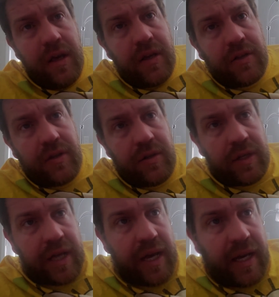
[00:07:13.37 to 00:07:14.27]
So the
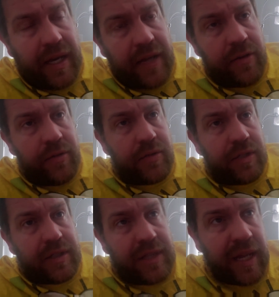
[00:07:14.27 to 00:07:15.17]
guy who's
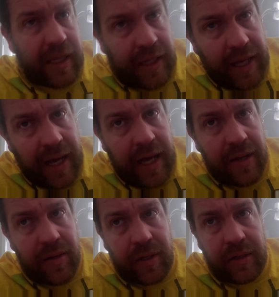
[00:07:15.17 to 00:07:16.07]
a tech guy
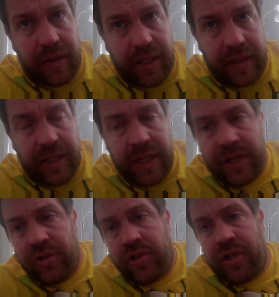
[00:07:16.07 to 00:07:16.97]
who can look at the
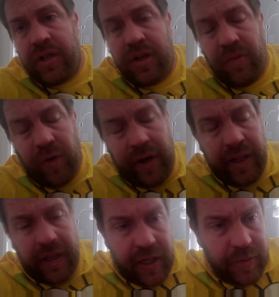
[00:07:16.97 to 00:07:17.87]
engine and why
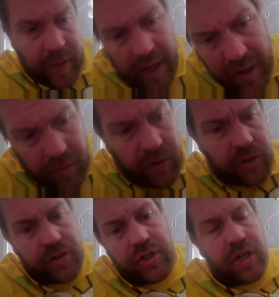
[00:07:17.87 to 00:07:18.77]
it lost power
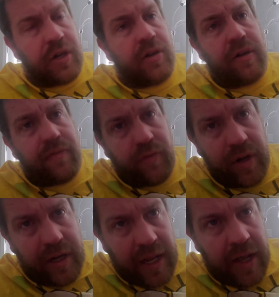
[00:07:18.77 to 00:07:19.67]
and shuddered and
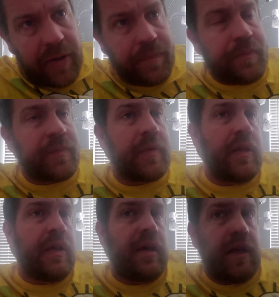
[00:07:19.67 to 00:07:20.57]
freaked out,
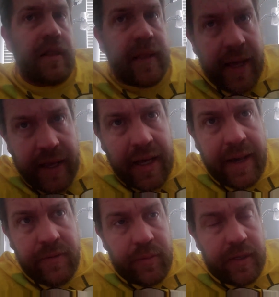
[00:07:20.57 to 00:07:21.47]
that
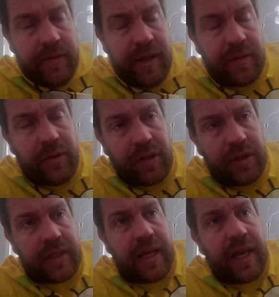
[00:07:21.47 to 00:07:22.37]
guy will be available to
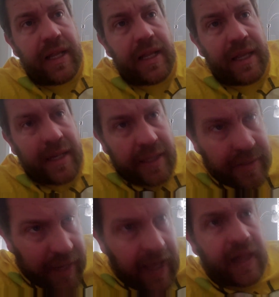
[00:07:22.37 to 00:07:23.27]
look at it in
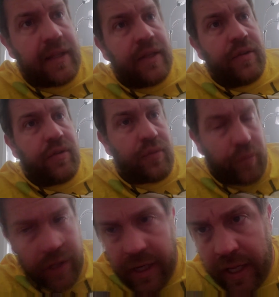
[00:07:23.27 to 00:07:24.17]
exactly
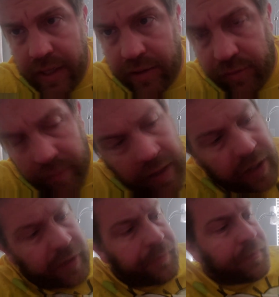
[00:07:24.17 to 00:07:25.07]
3 days from
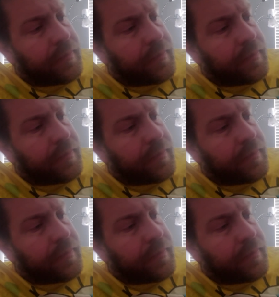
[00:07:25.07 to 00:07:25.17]
now.